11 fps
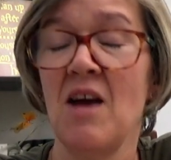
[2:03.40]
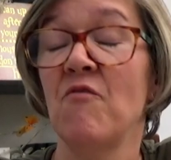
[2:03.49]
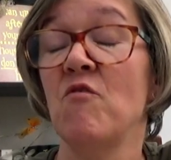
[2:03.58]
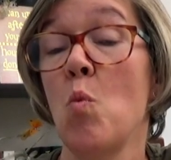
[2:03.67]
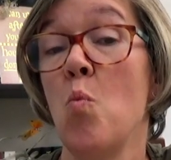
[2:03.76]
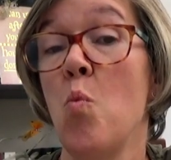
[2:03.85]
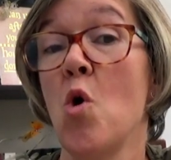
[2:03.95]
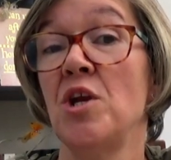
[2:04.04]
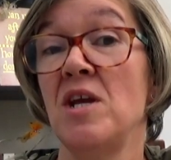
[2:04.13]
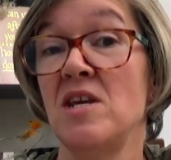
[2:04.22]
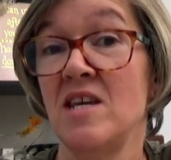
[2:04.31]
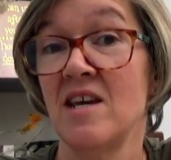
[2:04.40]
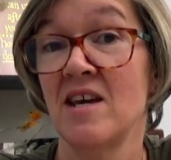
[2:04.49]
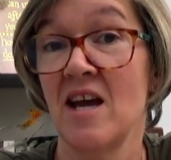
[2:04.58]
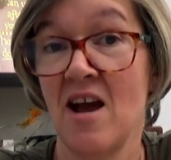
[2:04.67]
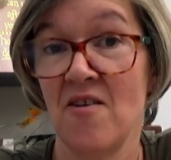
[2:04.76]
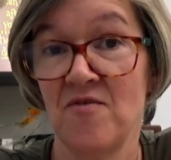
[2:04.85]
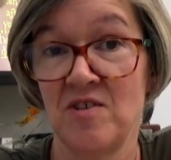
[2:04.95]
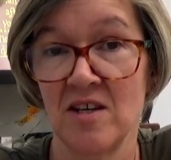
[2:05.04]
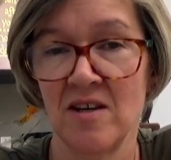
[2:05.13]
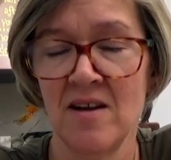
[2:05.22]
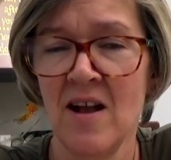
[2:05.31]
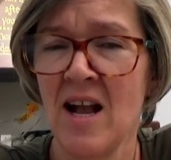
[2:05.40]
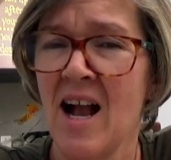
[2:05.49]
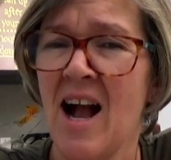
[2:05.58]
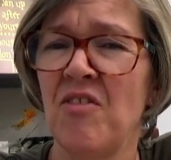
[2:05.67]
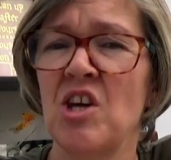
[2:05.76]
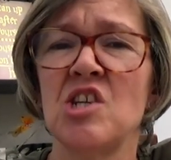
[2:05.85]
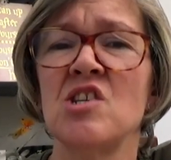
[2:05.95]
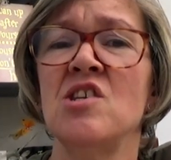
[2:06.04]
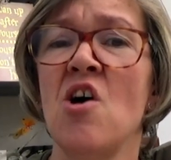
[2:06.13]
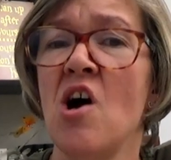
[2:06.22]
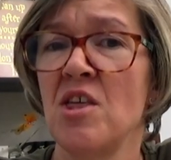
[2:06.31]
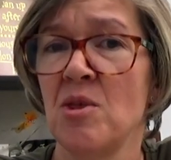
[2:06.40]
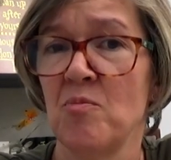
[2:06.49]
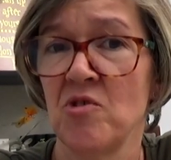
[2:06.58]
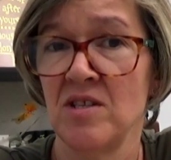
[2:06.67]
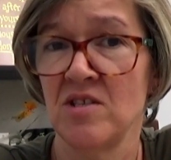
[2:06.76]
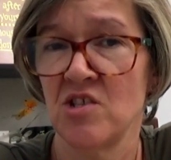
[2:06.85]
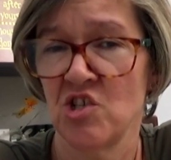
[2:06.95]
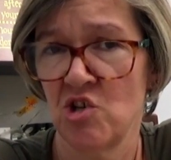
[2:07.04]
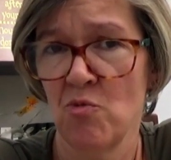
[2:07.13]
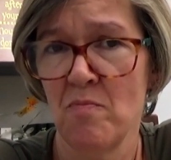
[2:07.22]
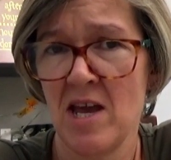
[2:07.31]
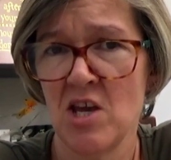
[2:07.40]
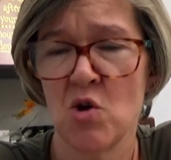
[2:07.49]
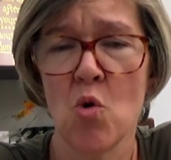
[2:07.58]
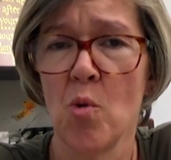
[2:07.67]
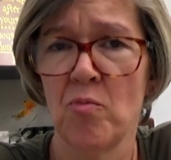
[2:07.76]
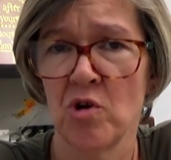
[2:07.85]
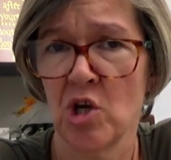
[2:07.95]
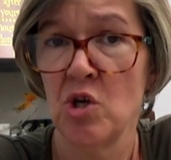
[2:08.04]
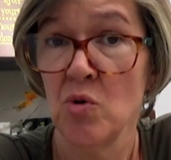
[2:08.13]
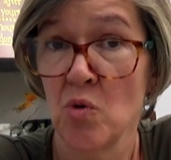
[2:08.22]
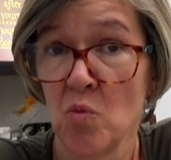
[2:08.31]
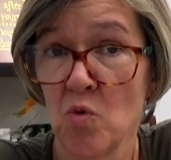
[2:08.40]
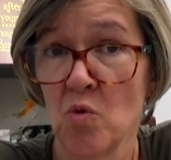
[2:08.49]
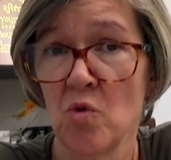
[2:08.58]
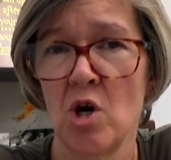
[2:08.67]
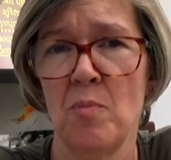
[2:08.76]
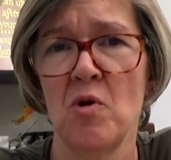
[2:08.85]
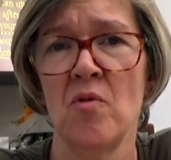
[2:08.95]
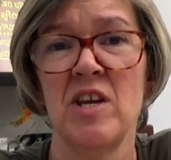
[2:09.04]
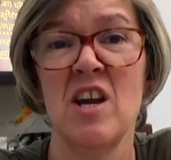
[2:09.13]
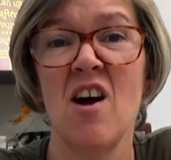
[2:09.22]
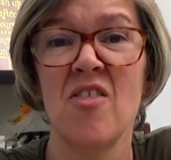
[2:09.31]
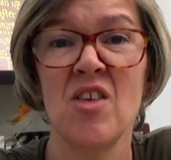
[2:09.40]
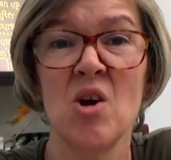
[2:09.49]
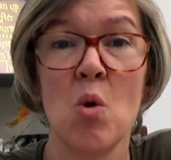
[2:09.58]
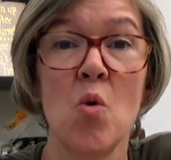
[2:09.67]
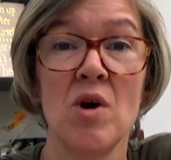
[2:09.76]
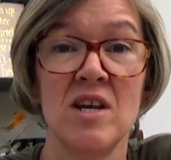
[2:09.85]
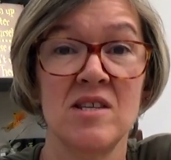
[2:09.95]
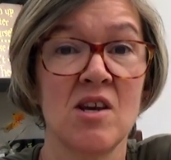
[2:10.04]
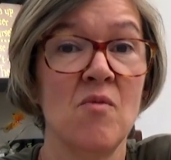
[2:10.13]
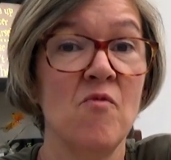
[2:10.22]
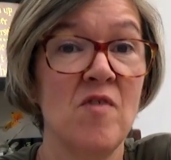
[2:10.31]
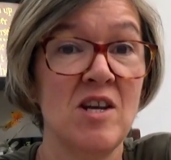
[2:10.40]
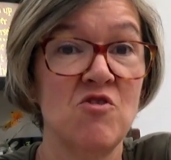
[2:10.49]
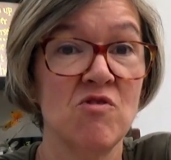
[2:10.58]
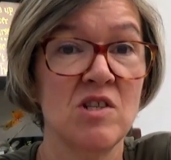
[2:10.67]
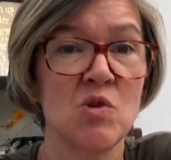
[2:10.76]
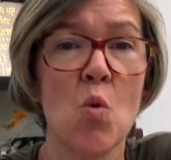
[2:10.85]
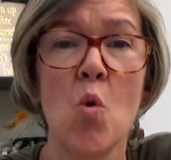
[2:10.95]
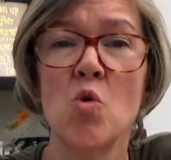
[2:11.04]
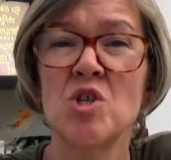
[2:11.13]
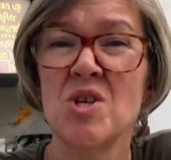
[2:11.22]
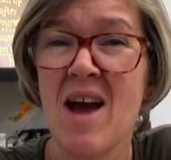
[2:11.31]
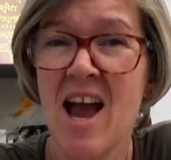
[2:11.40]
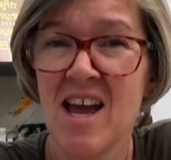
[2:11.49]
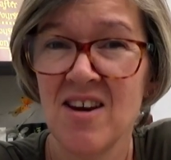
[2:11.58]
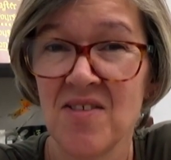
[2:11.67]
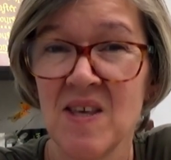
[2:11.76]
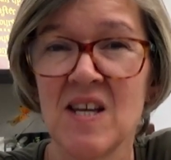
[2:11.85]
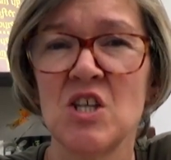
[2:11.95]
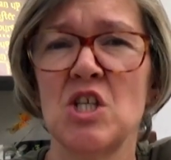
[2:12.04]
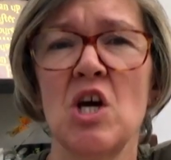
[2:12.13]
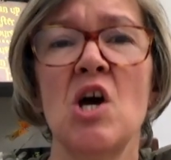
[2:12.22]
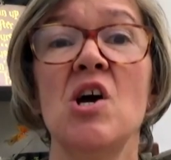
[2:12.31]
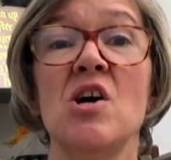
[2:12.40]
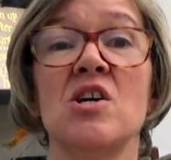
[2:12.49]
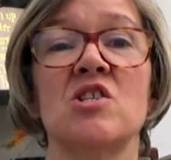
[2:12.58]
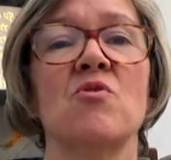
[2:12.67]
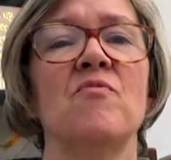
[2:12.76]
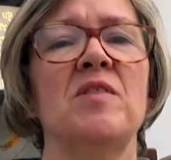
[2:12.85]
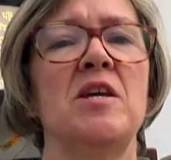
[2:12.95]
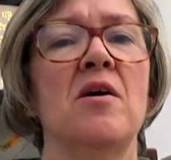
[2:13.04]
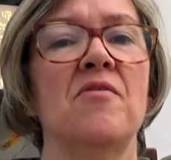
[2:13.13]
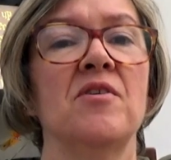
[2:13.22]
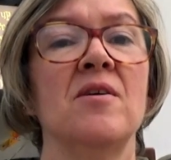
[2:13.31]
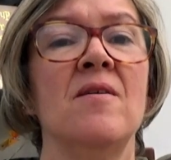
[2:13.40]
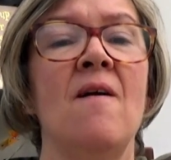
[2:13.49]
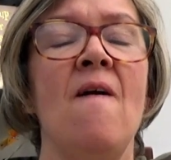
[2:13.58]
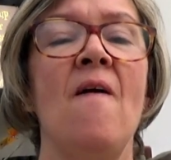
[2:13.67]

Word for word: and for one year after, and that neither prince shall make or procure war upon the other or his confederates or do anything to hurt of the other.